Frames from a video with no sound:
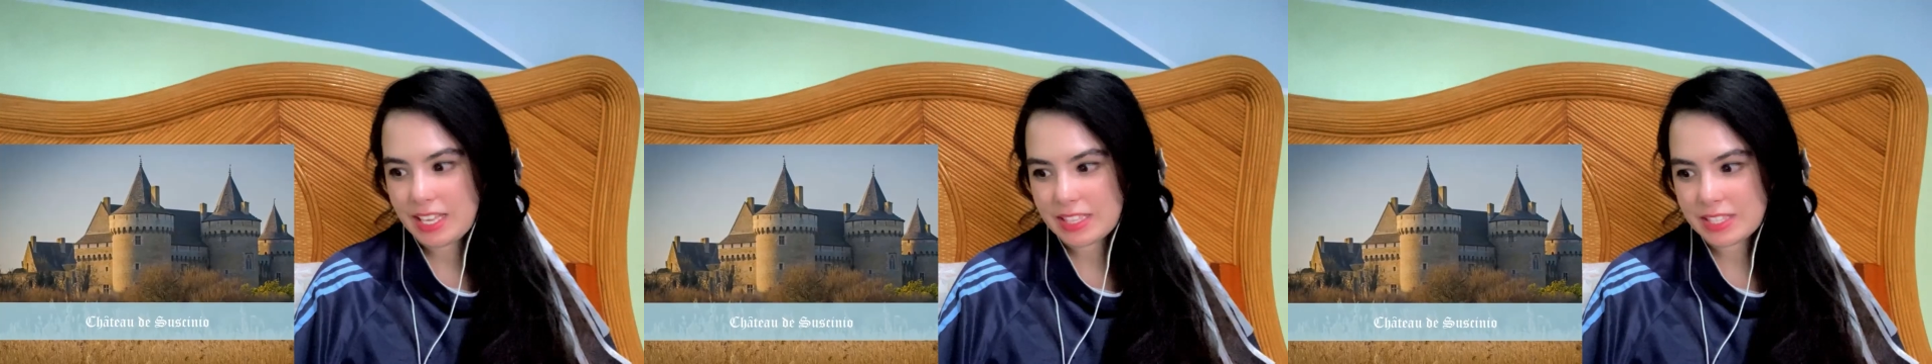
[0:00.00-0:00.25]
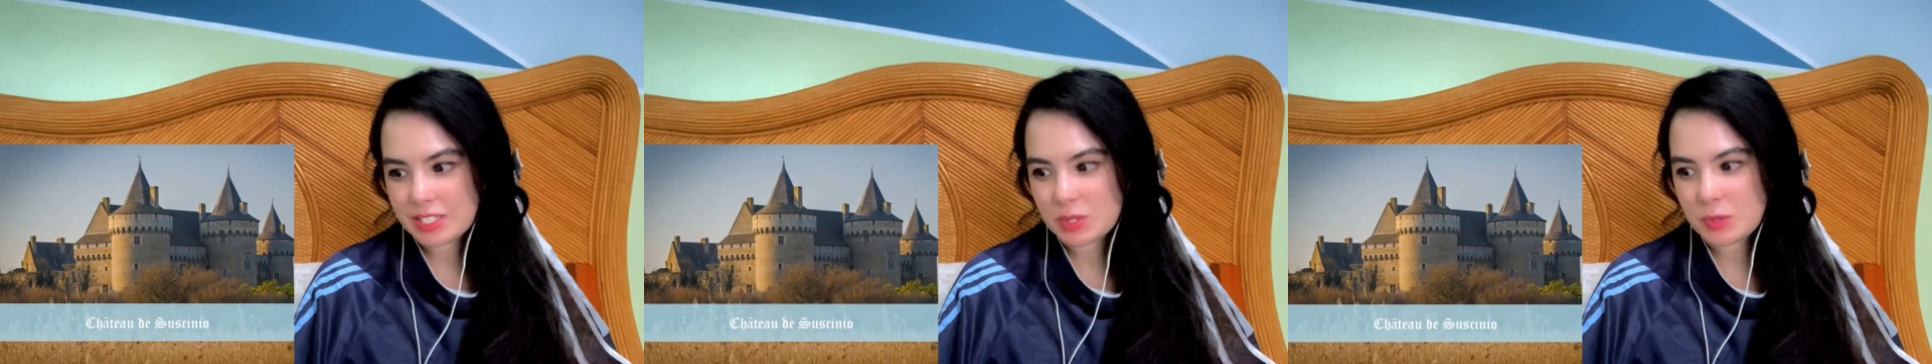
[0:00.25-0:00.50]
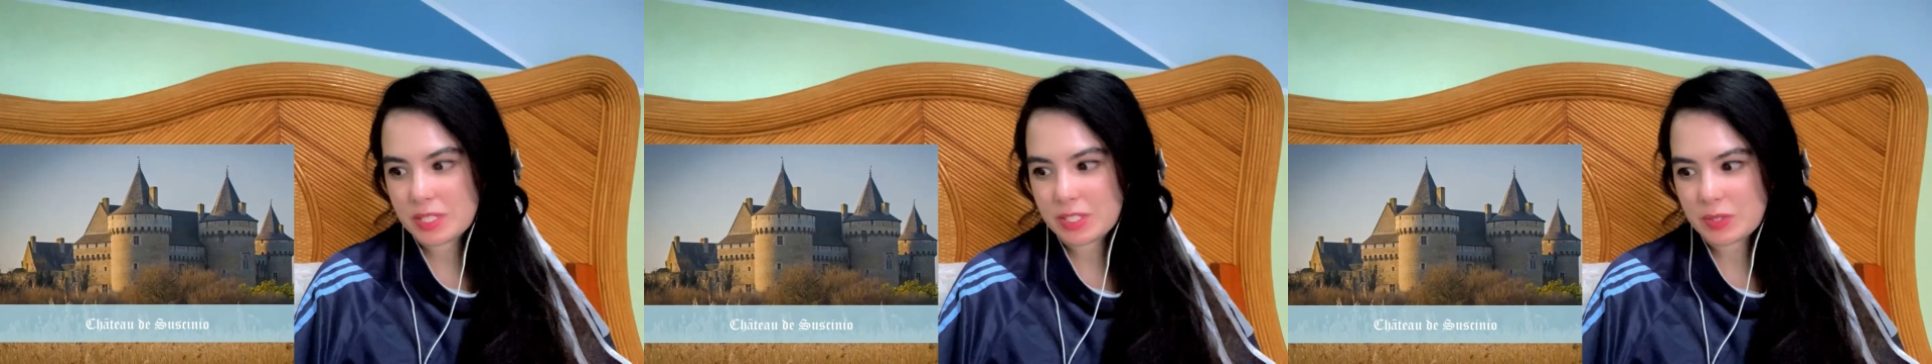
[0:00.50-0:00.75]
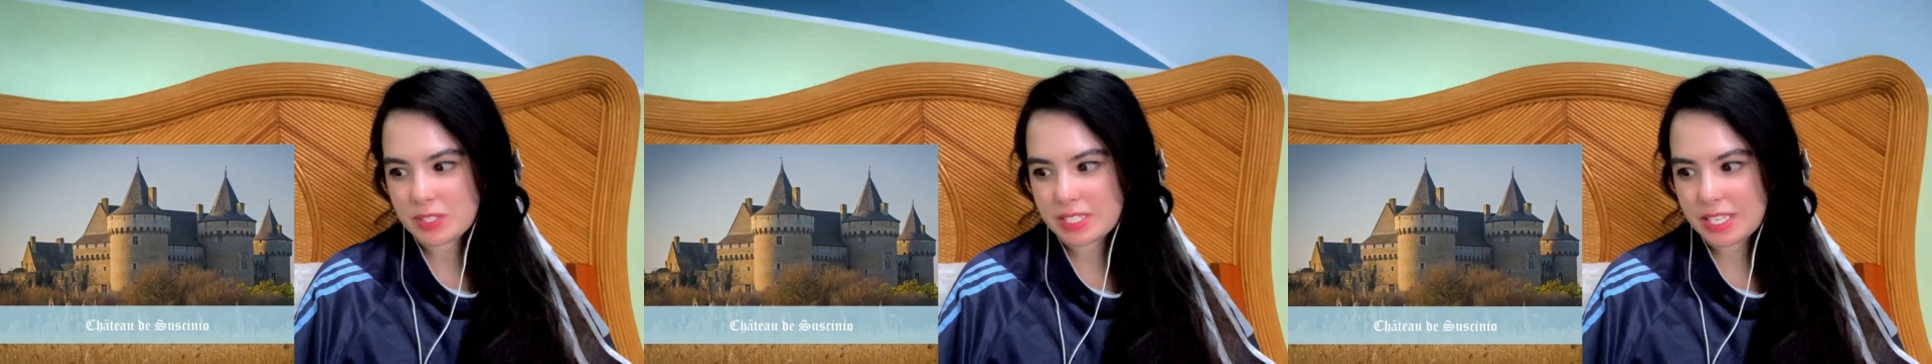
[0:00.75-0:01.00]
This one
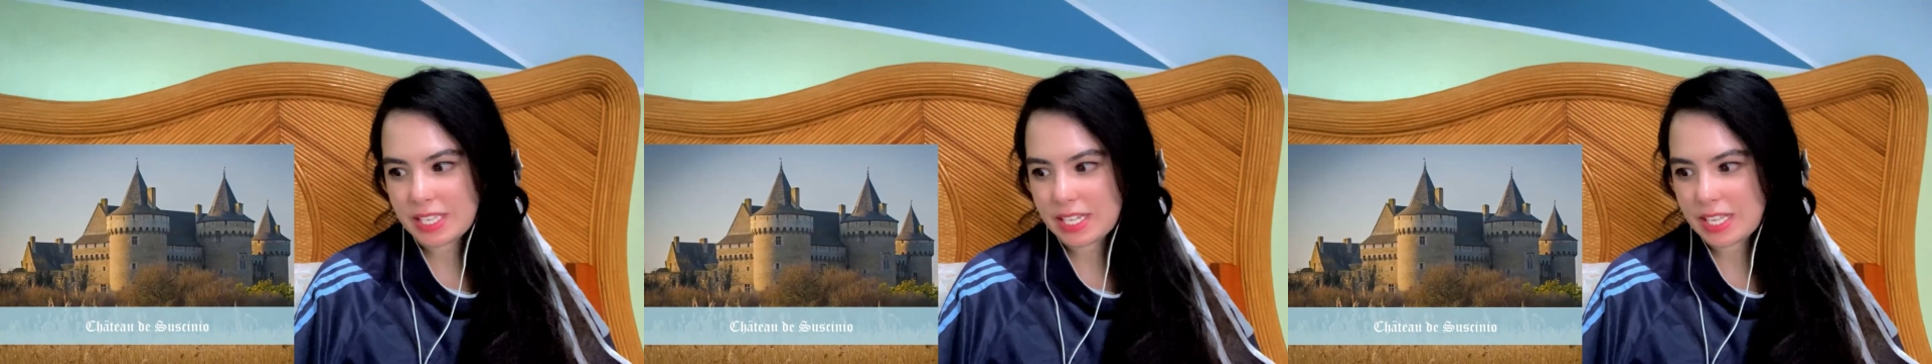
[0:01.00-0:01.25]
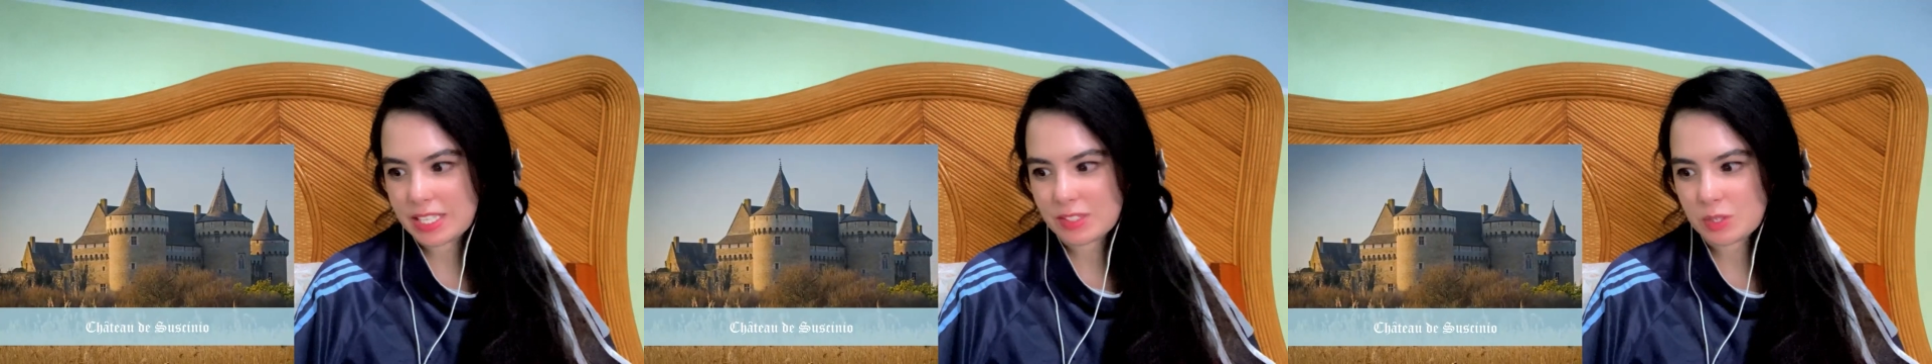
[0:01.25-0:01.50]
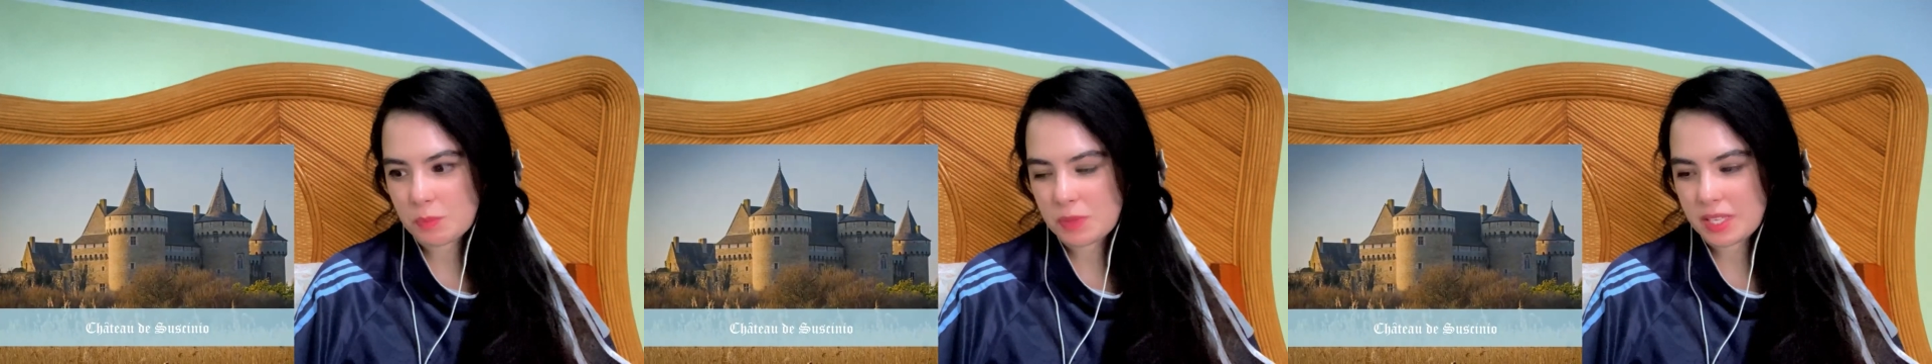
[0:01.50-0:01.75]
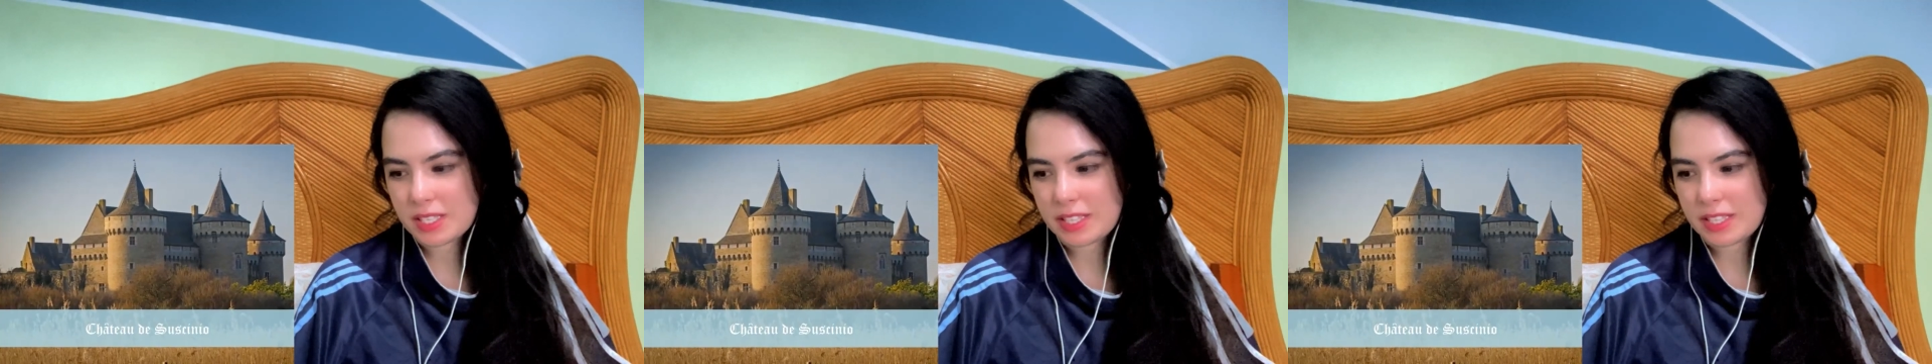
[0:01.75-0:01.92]
looks like something